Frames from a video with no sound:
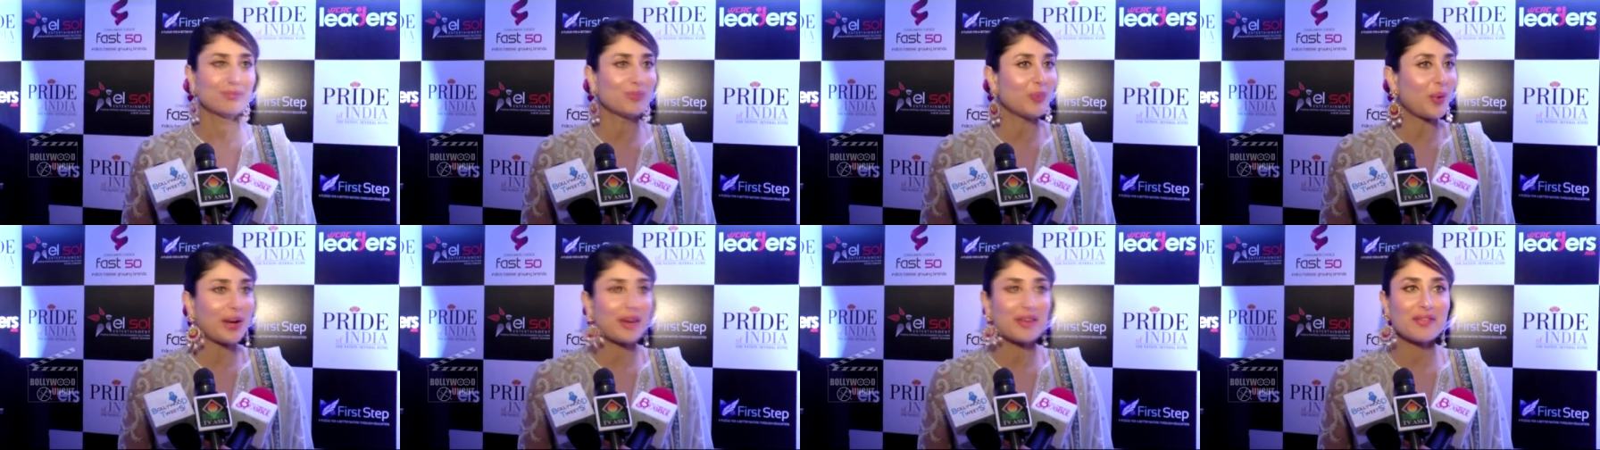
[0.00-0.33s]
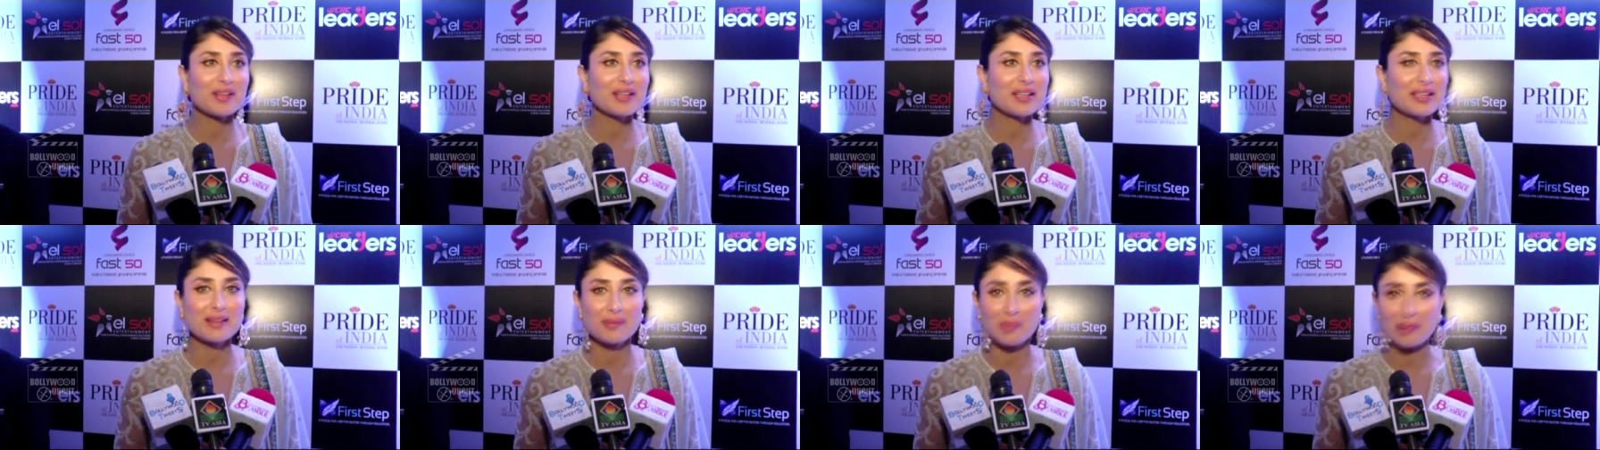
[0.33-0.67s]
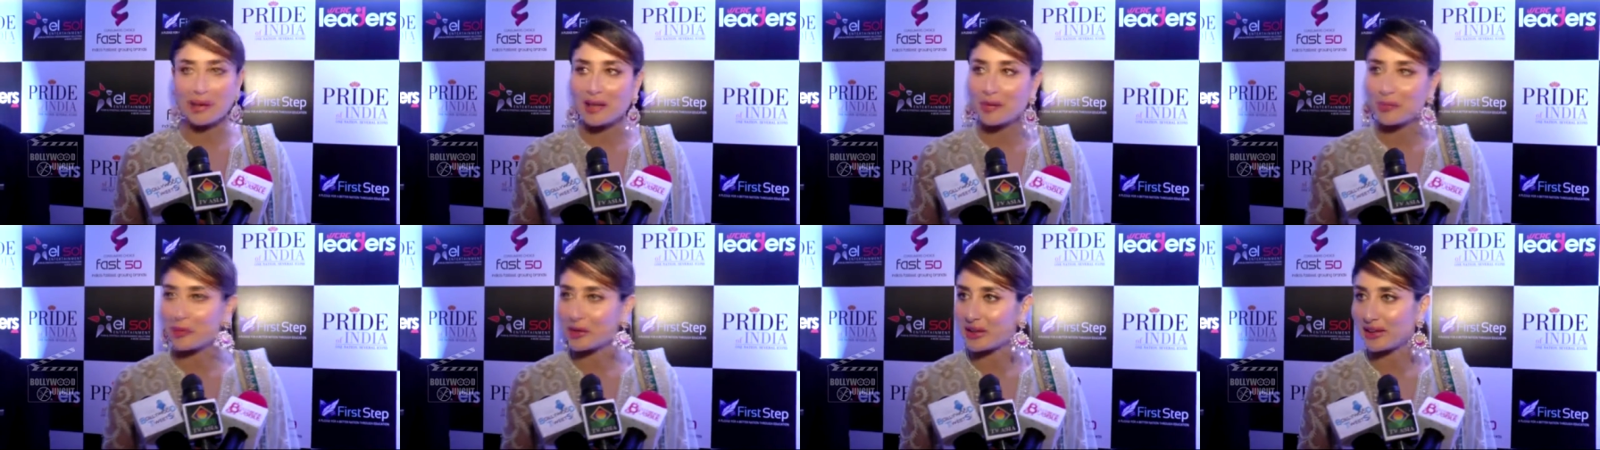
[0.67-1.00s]
whatever it
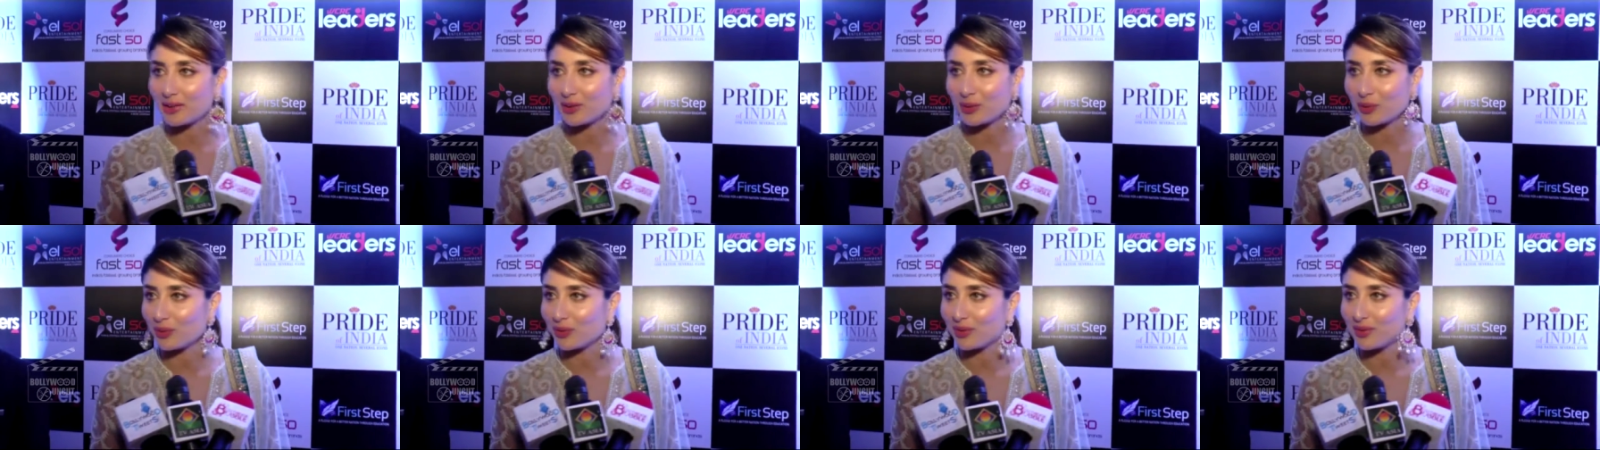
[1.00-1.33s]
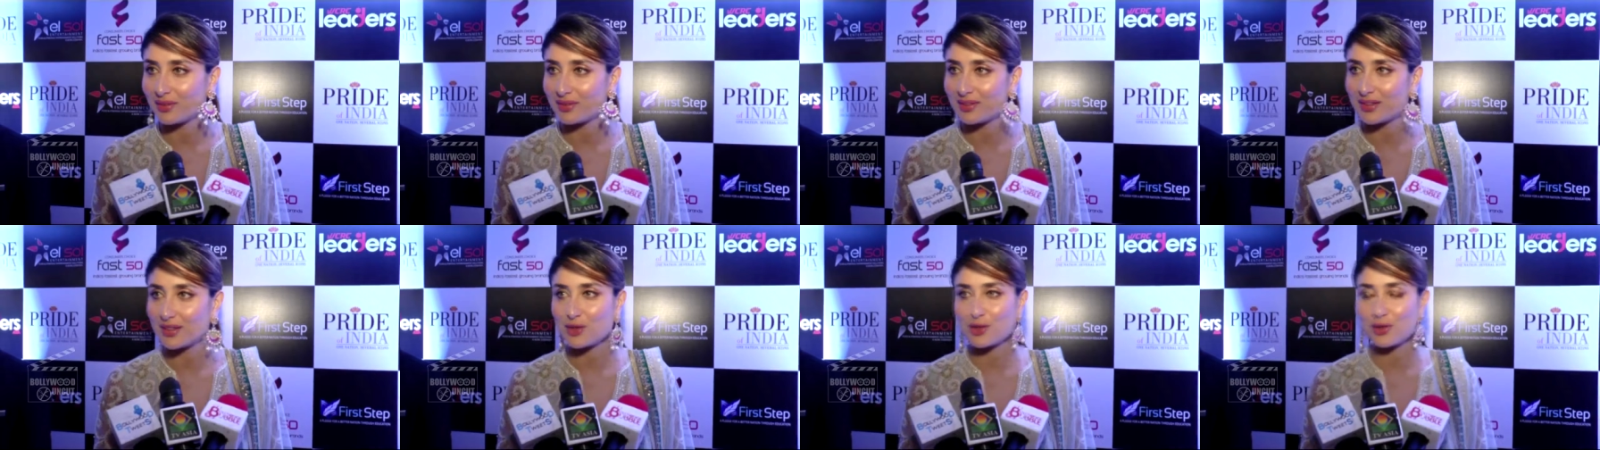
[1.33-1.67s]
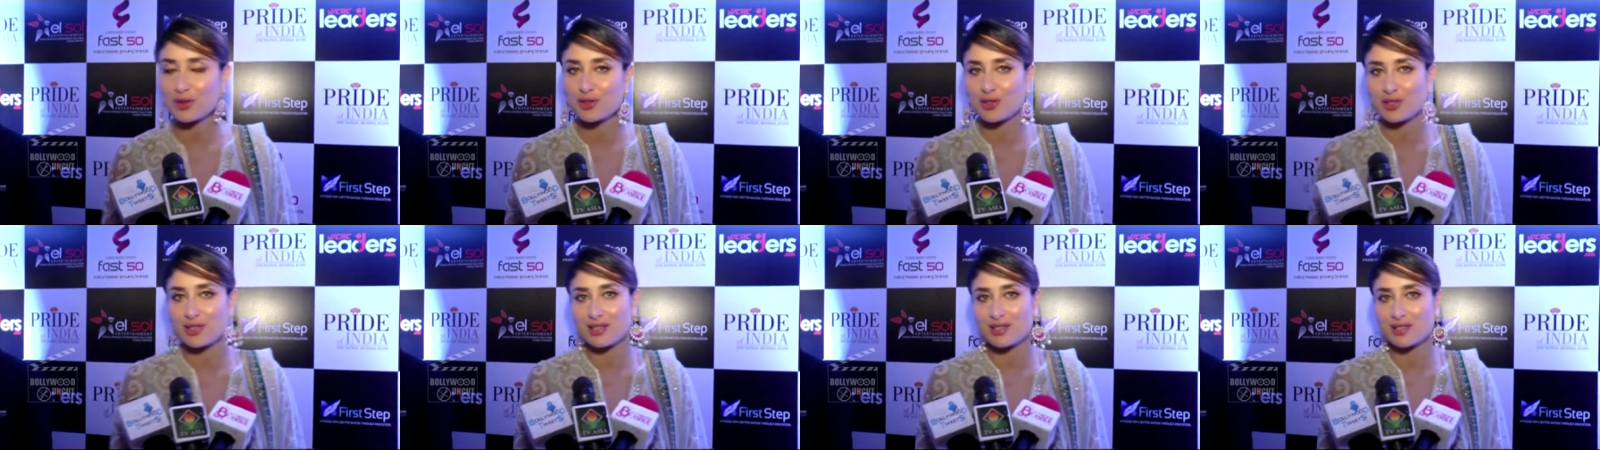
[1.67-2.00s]
may be, they
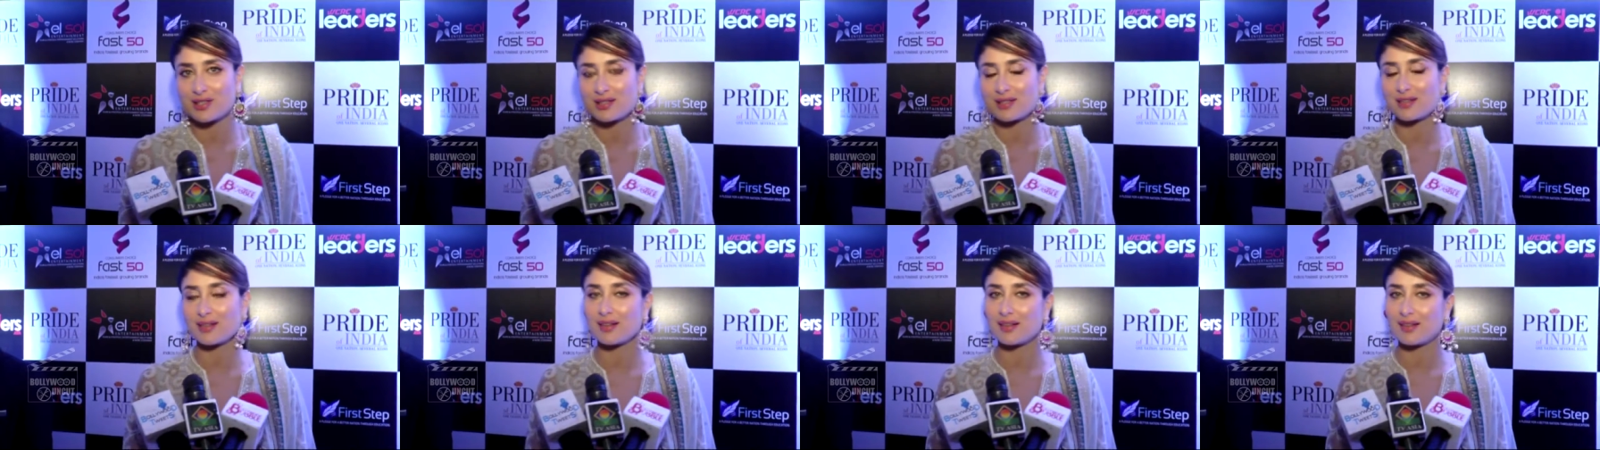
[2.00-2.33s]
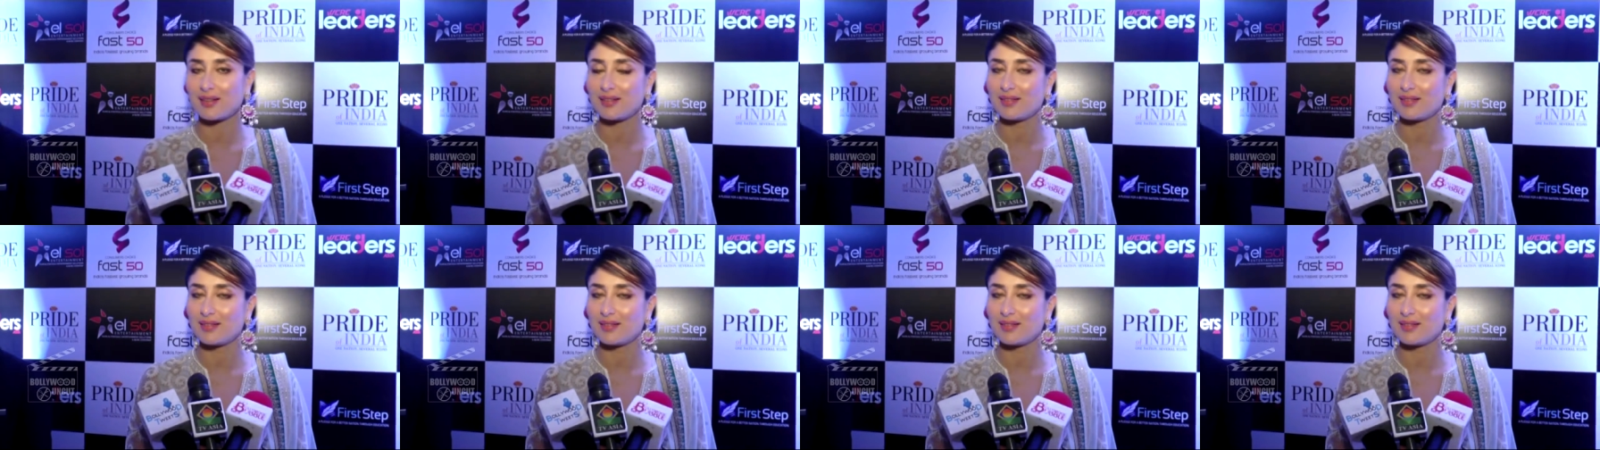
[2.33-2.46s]
should just,